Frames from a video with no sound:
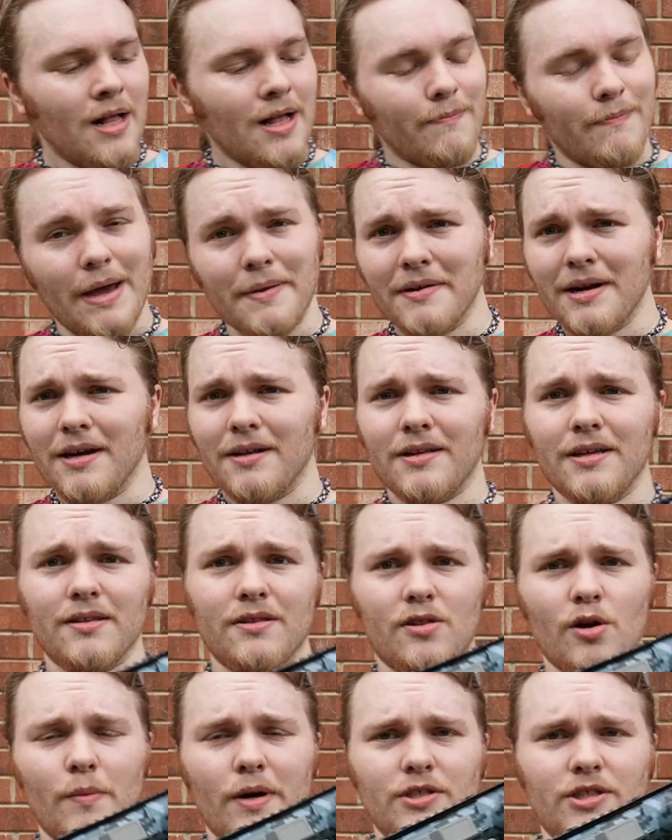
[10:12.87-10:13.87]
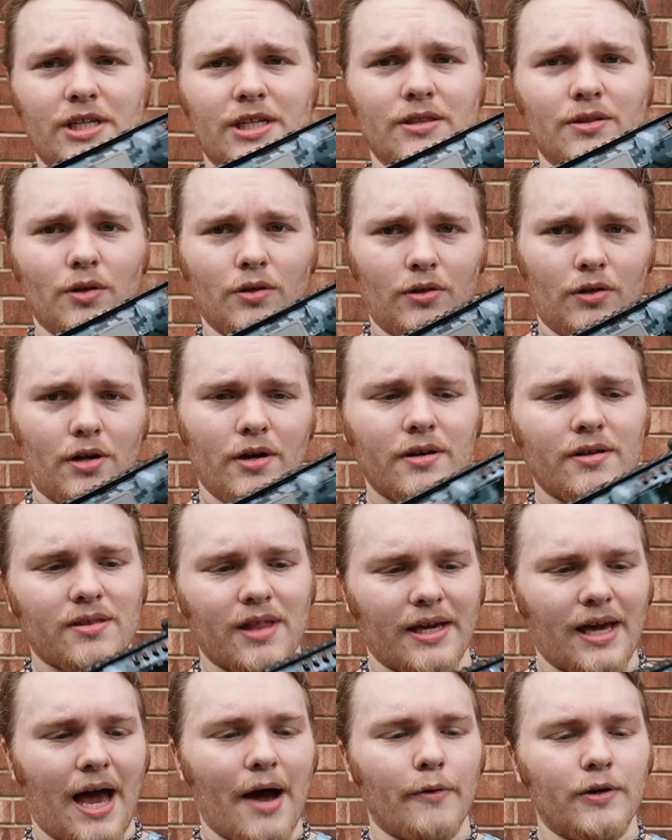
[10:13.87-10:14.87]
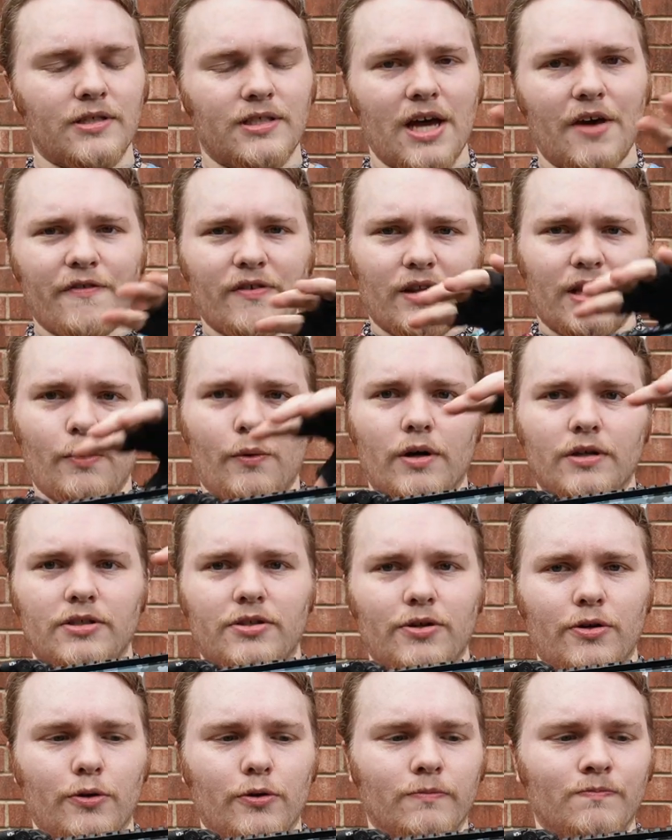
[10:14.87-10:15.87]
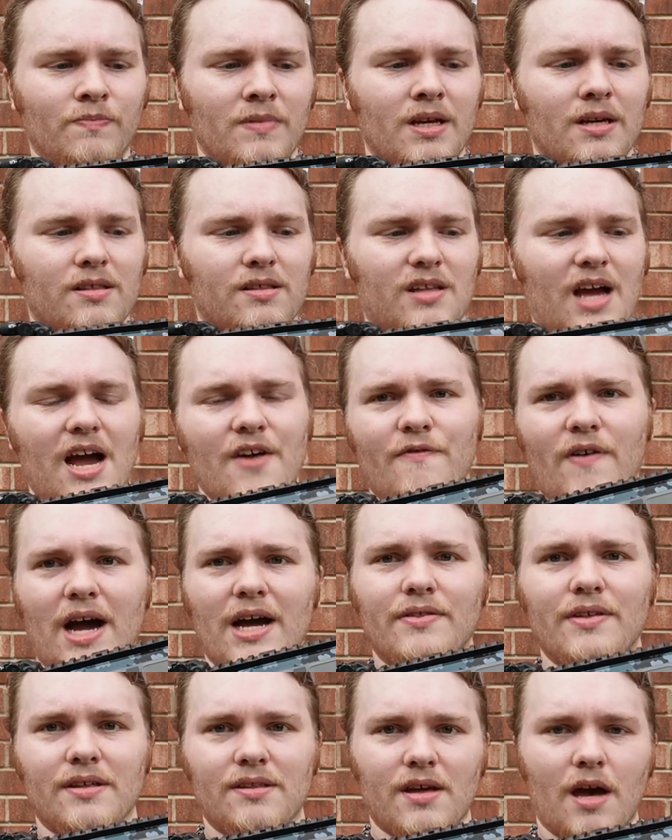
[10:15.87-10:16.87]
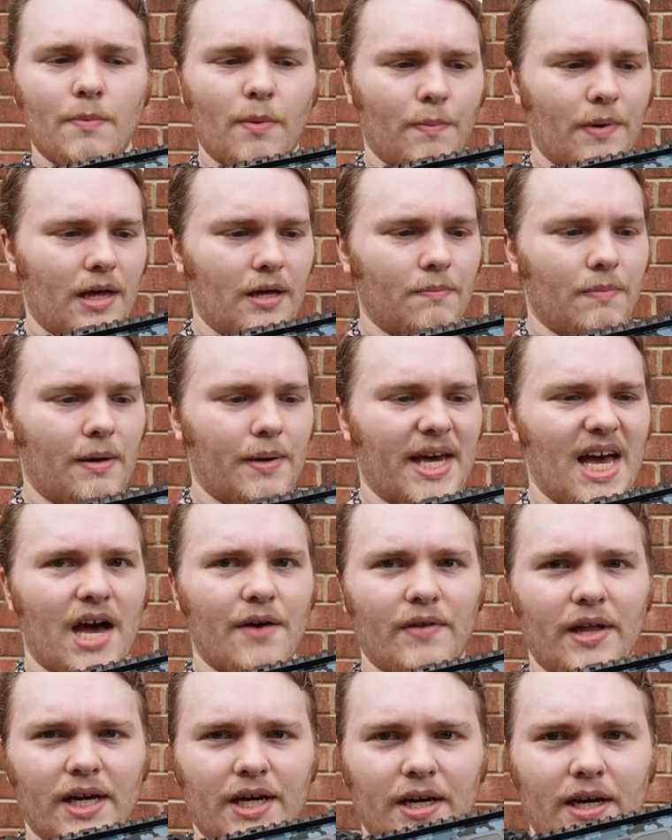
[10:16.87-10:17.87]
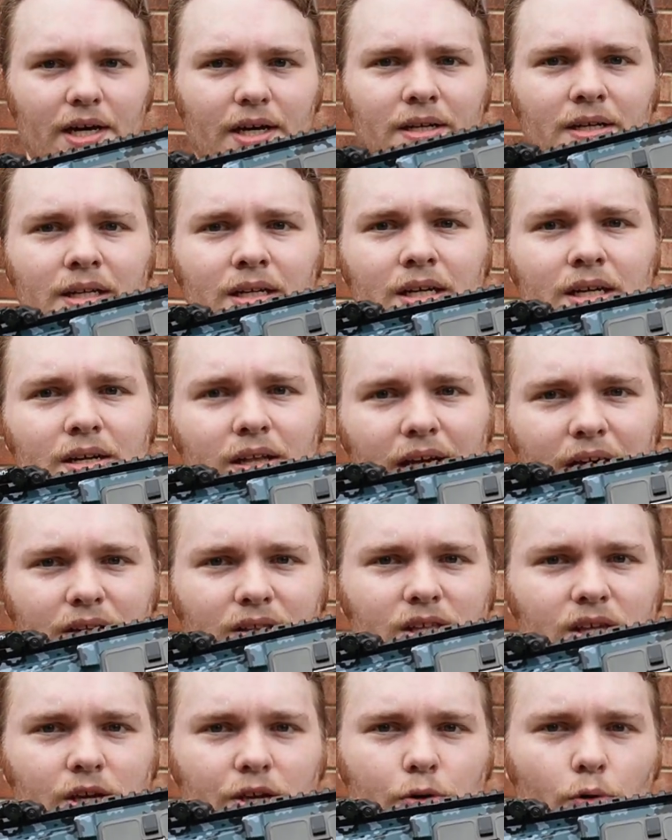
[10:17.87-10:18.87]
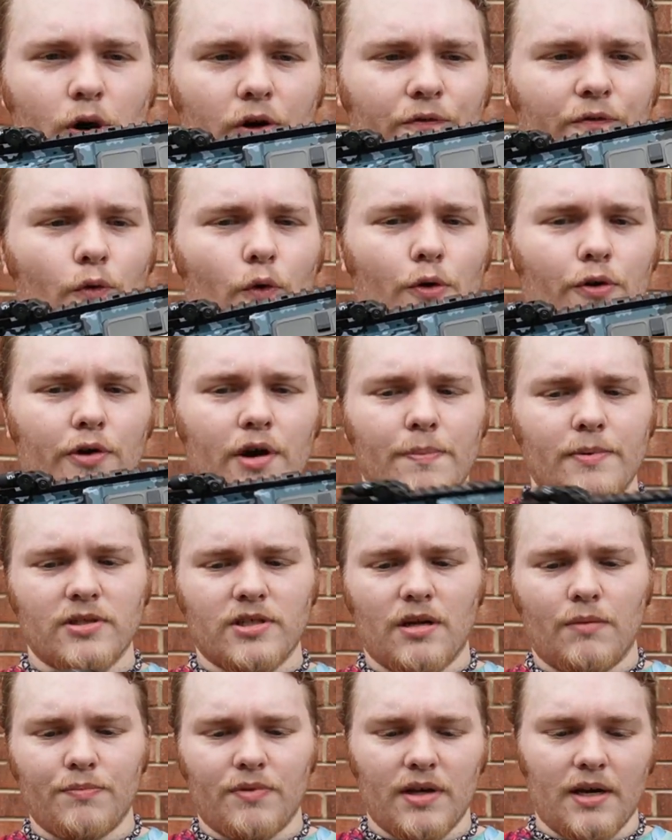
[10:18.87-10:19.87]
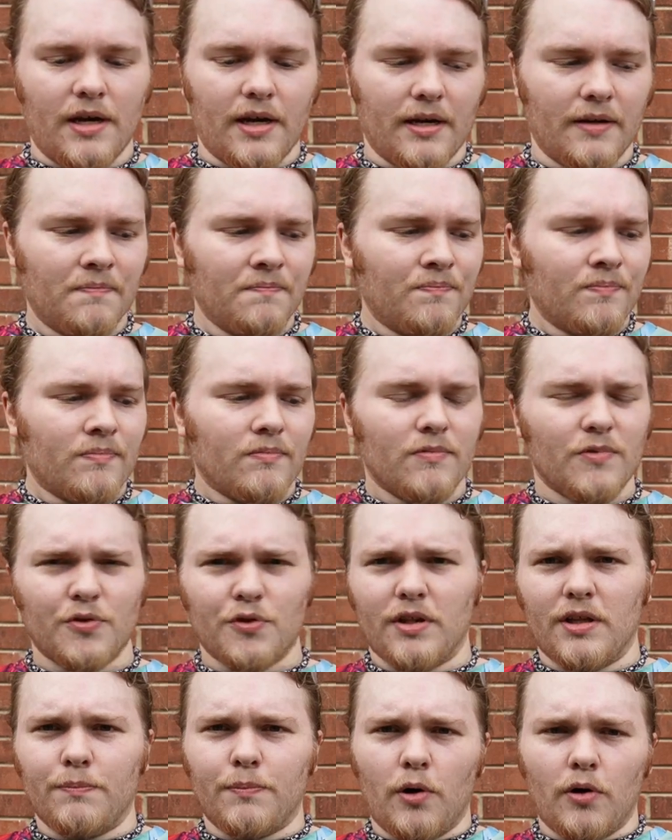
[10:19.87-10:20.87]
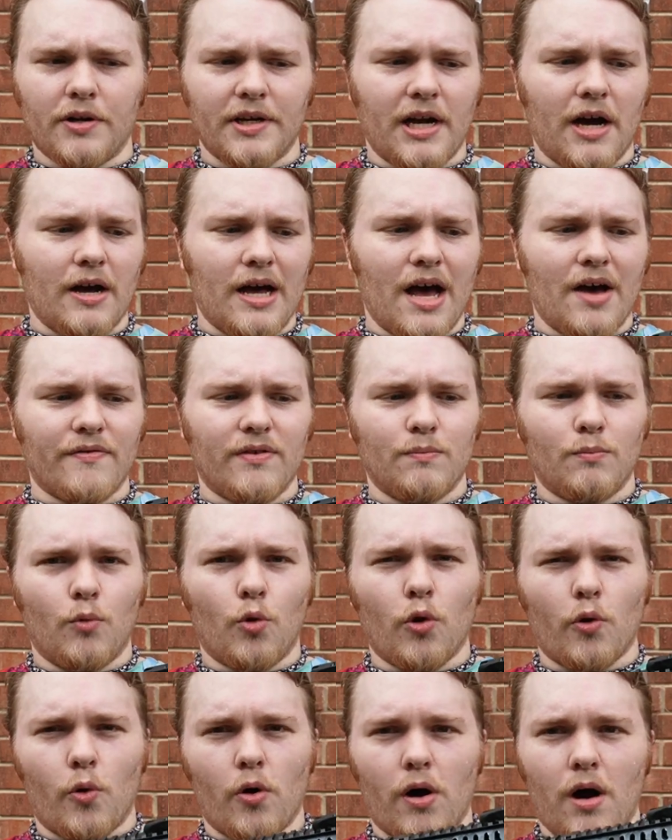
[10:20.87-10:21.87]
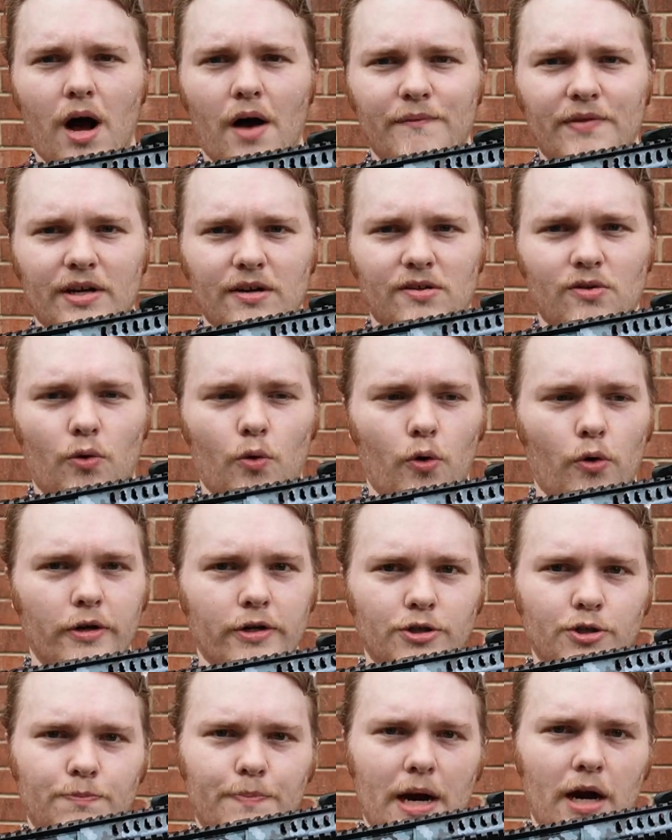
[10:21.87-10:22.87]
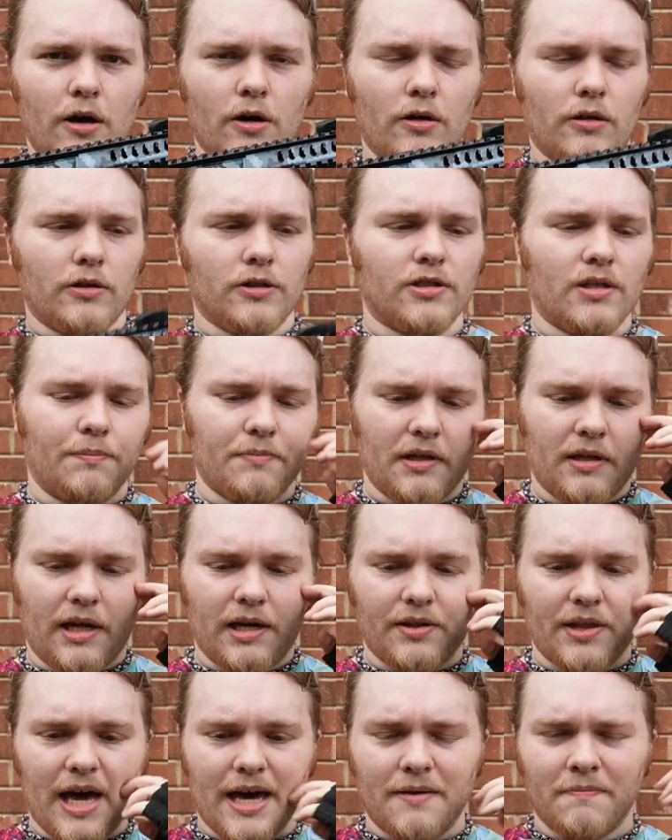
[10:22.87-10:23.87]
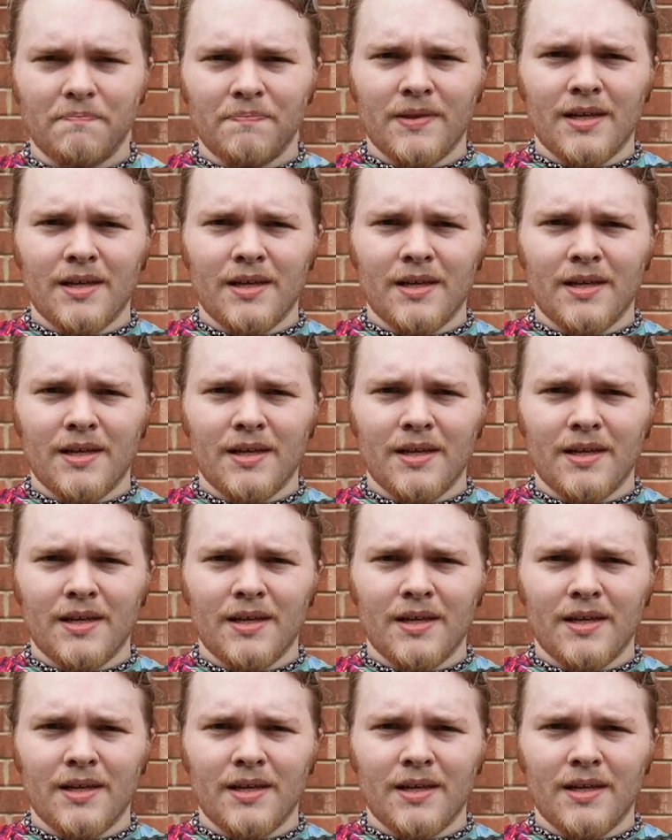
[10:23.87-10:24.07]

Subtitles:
Maybe not so much in the looks, like I would definitely want to sci-fi this up a bit, maybe have like a CQR 4 grip or something, really bulk it out, have a more obvious orange barrel or something like that,